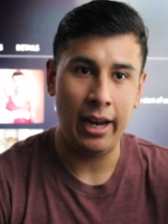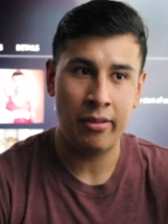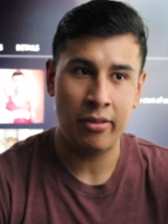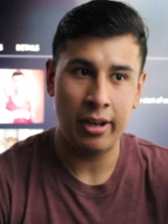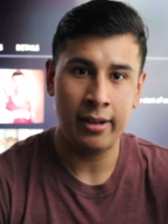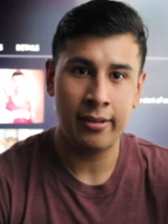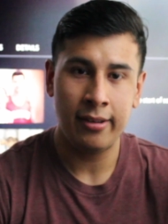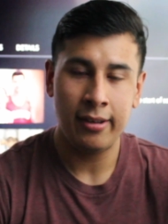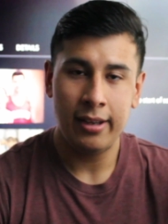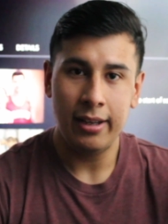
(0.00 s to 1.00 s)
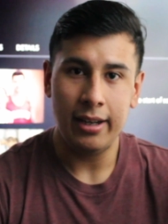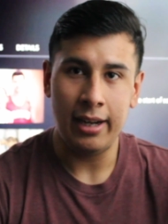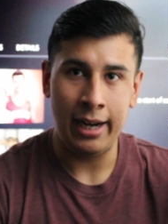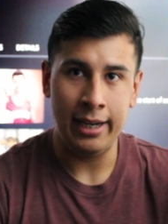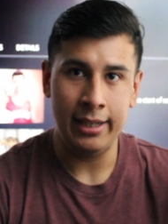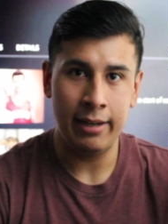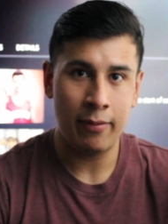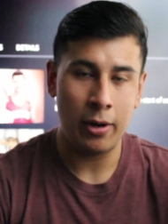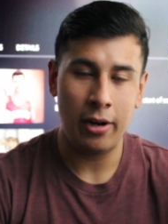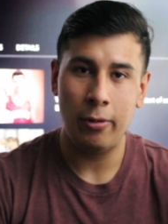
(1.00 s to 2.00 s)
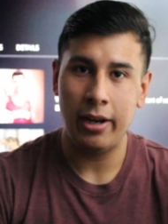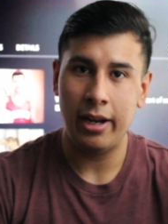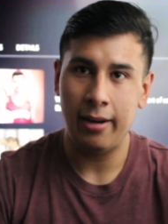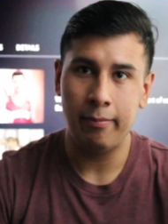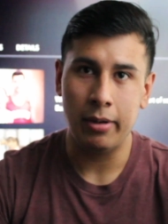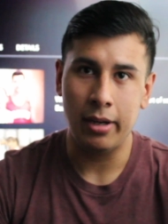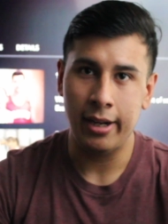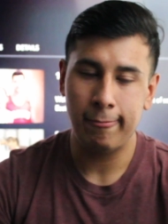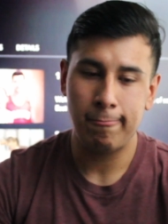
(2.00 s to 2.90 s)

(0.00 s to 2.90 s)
It sucked. I never want to do it again, but